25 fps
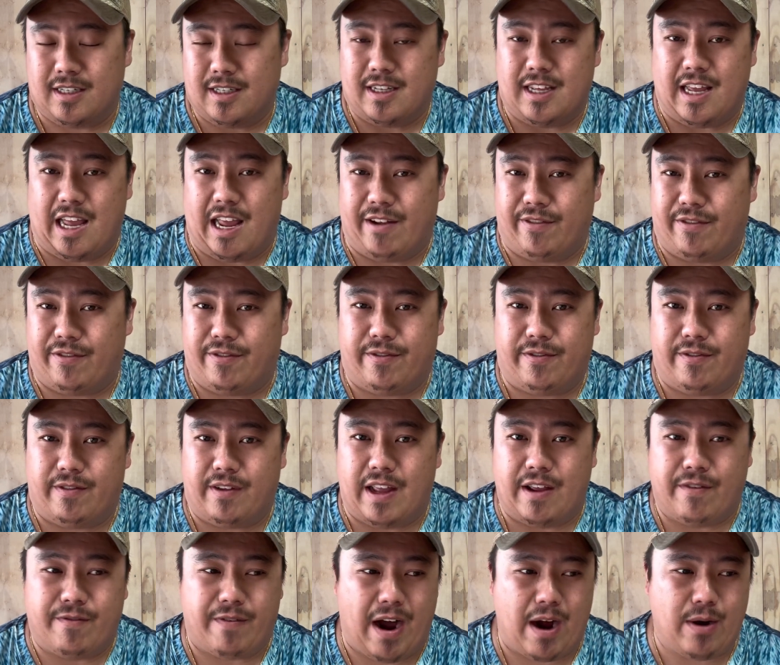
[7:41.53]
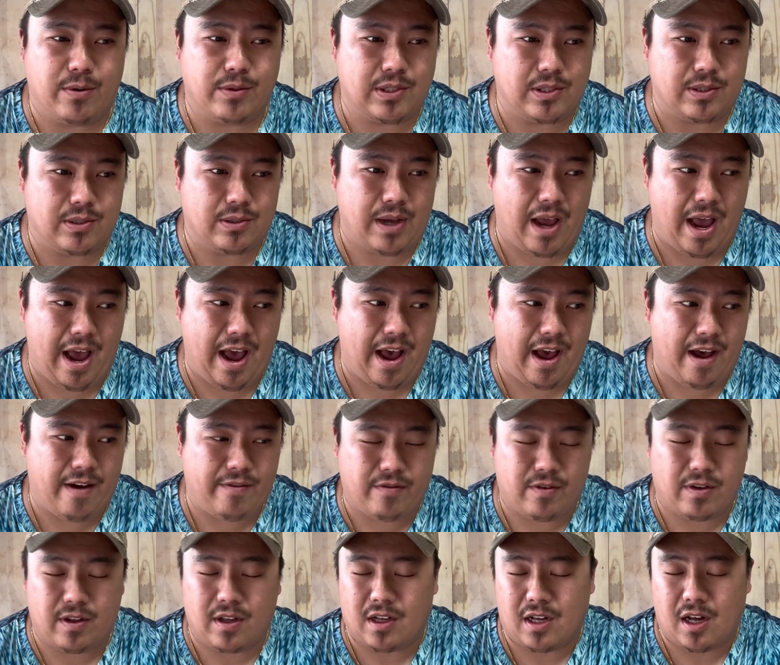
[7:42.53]
if I was to
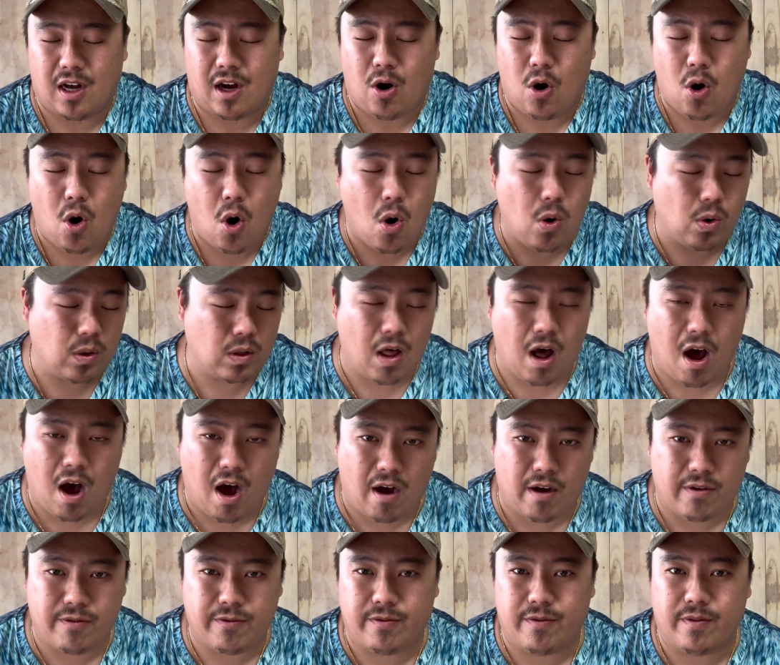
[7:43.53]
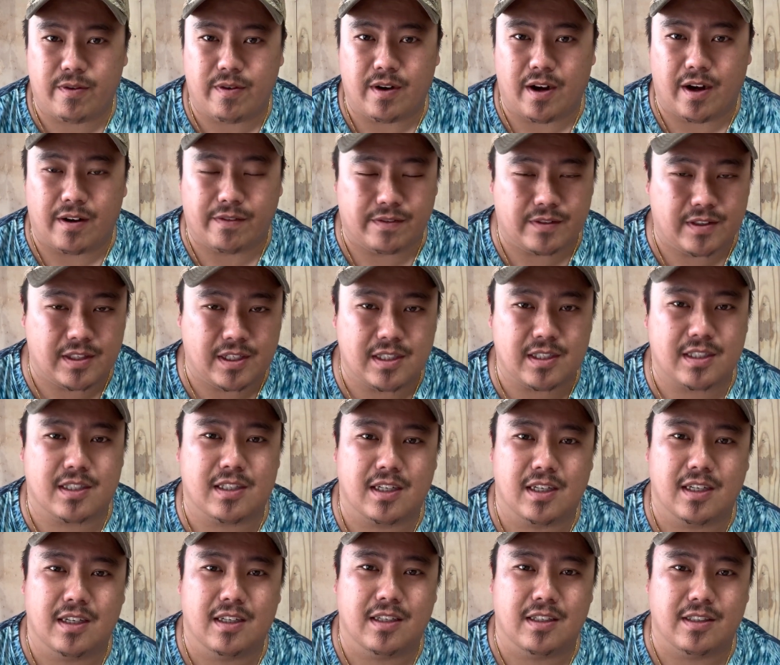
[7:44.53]
have a whole loft of
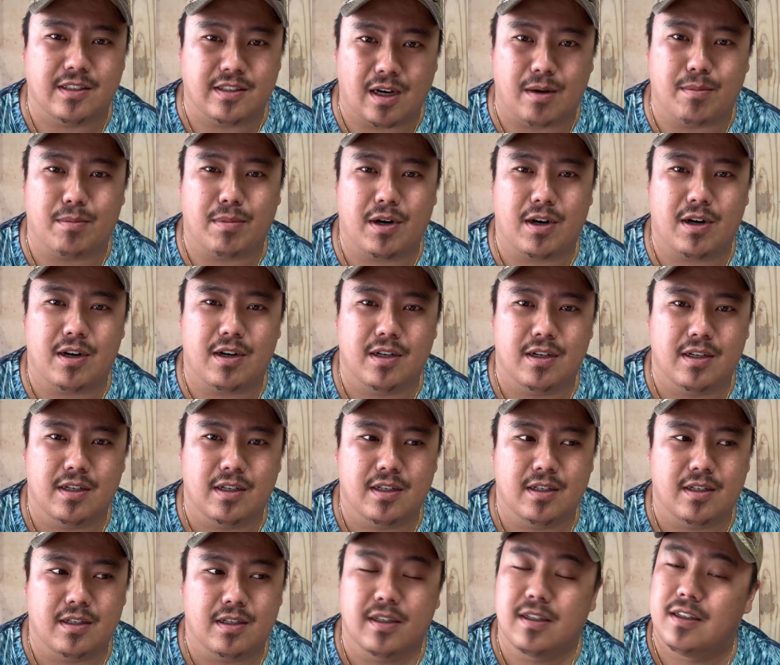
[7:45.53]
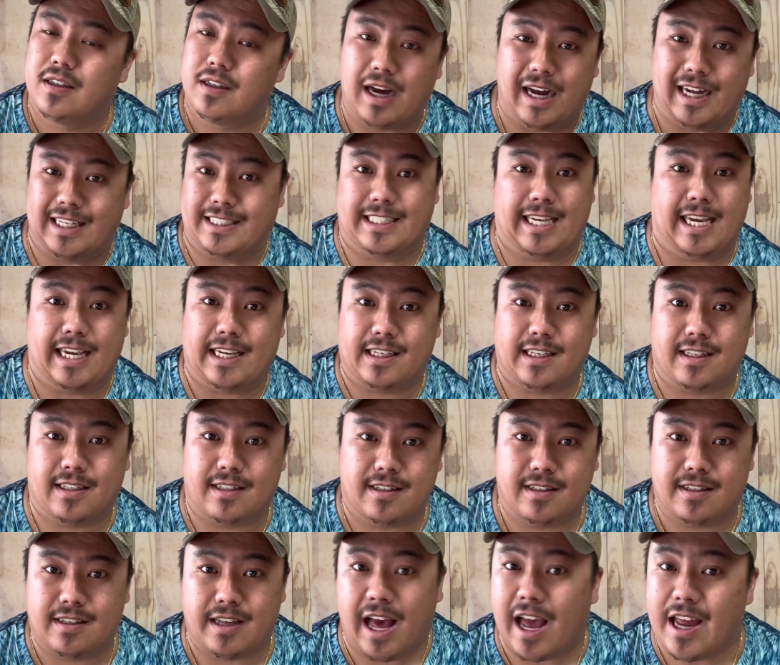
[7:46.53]
this young bird, I take it
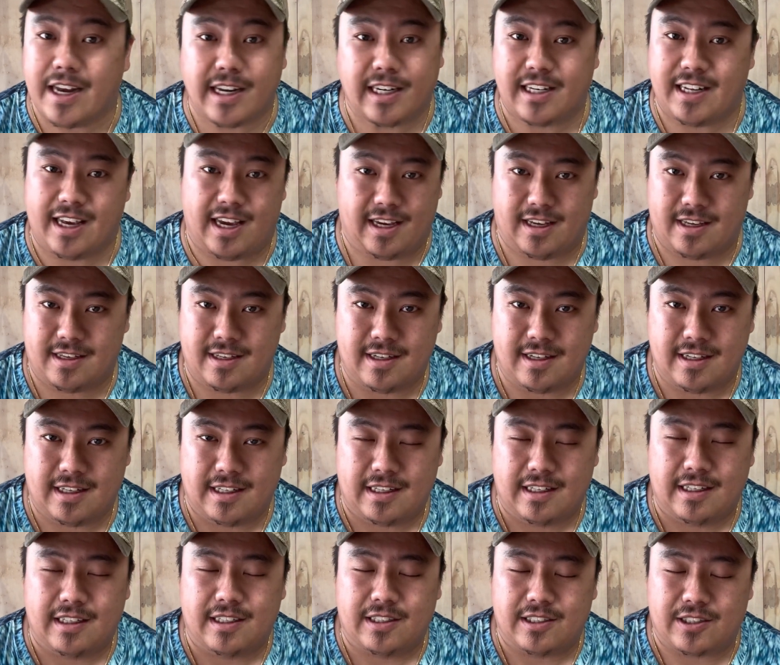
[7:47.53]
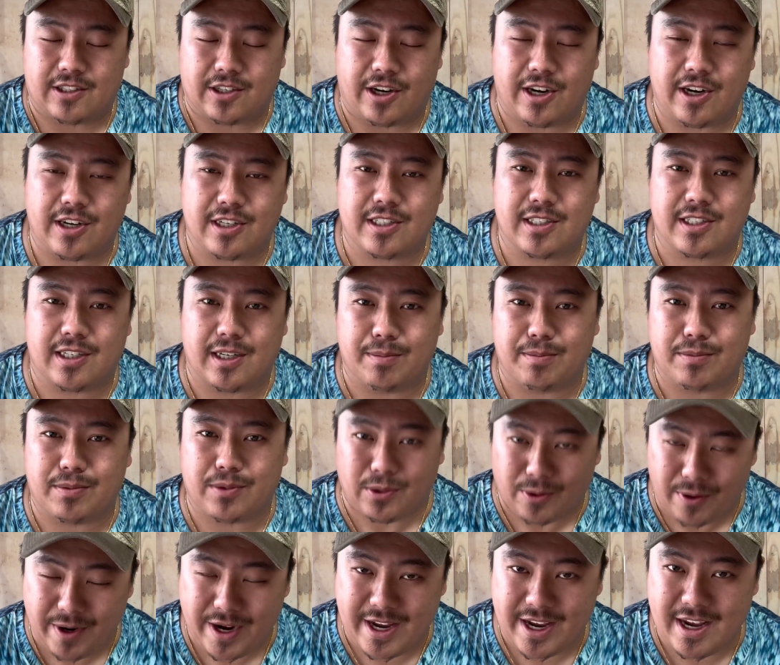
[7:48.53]
any day. So here's tip
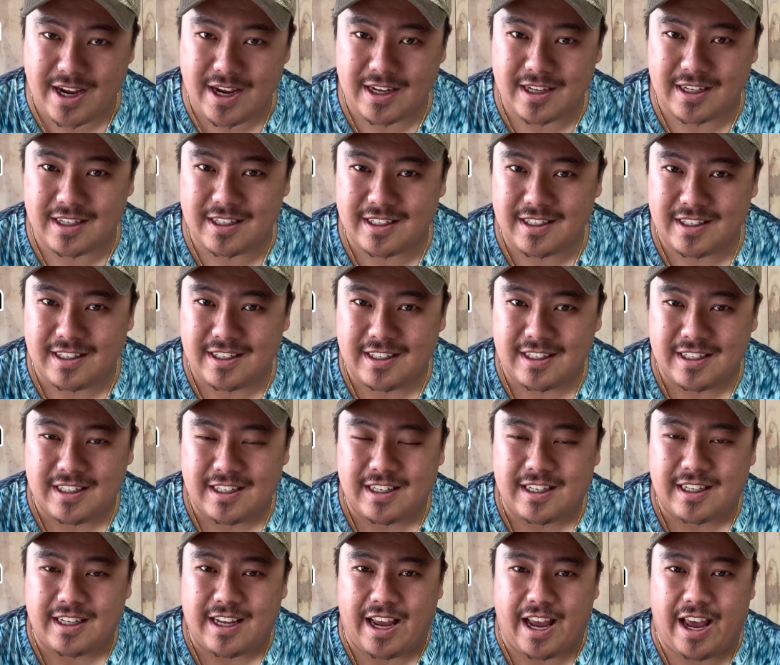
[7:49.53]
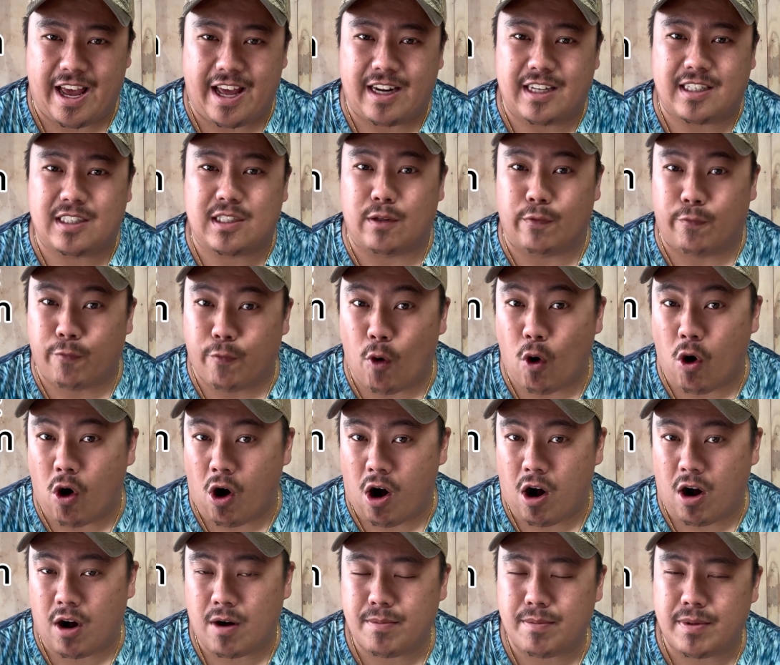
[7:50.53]
3, and it's the
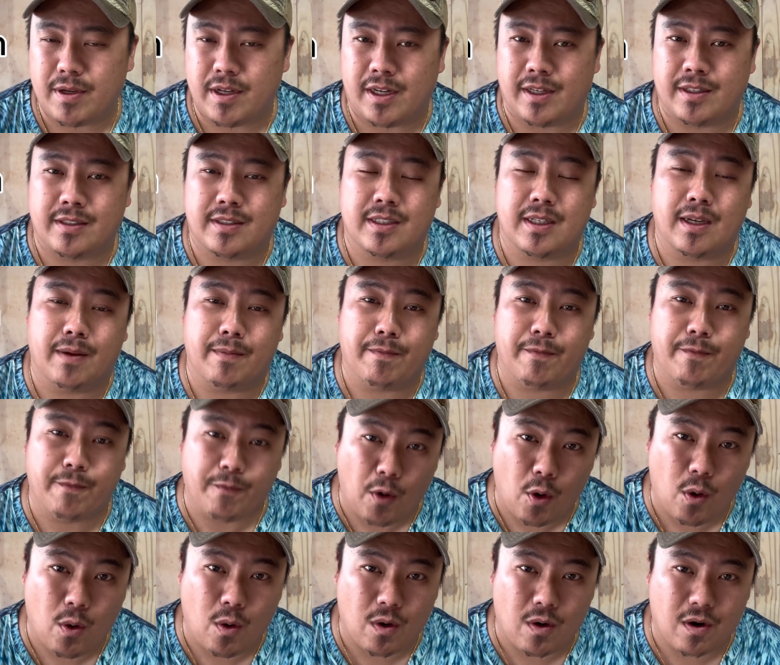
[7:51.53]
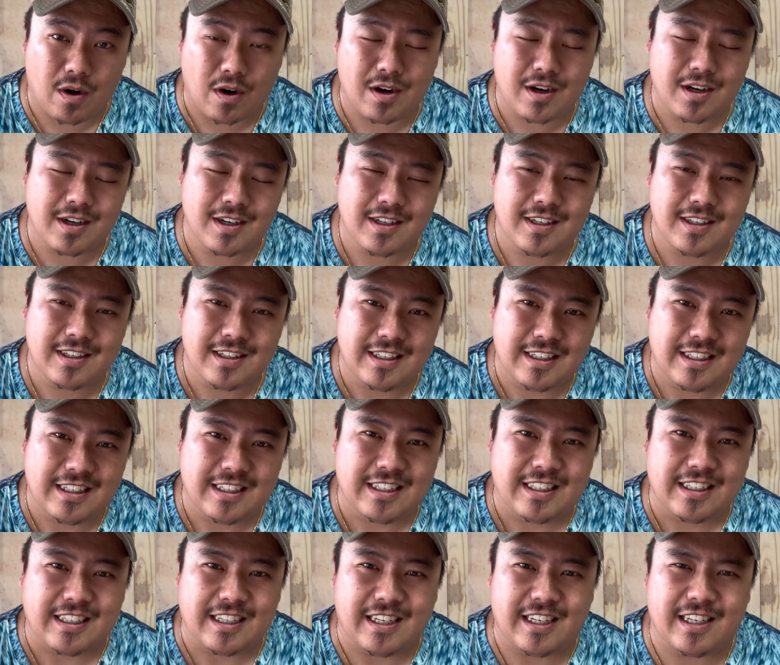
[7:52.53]
forearm, and tip 4
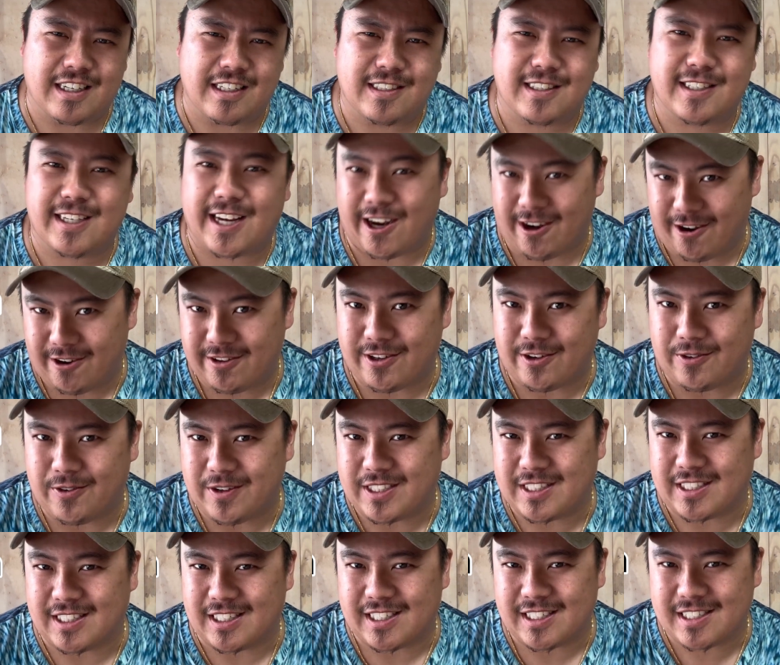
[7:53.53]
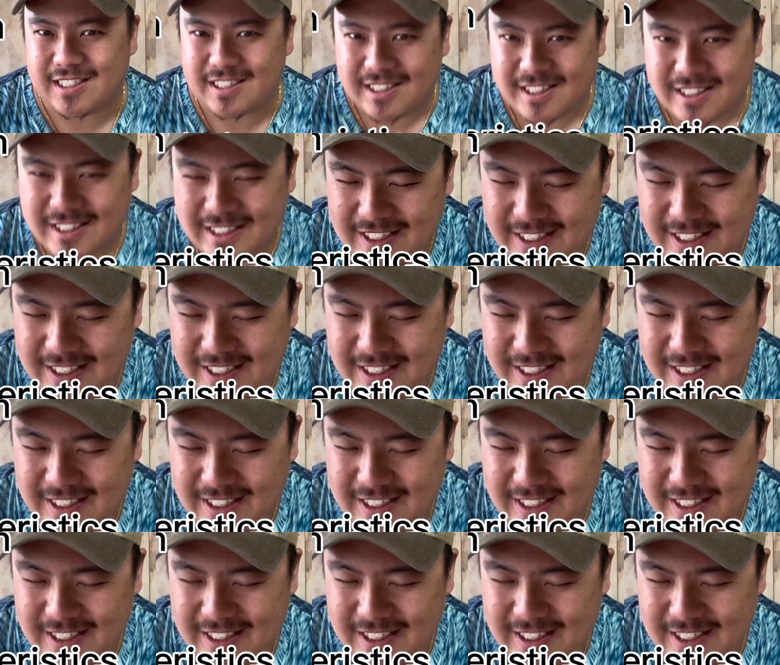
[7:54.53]
is characteristics.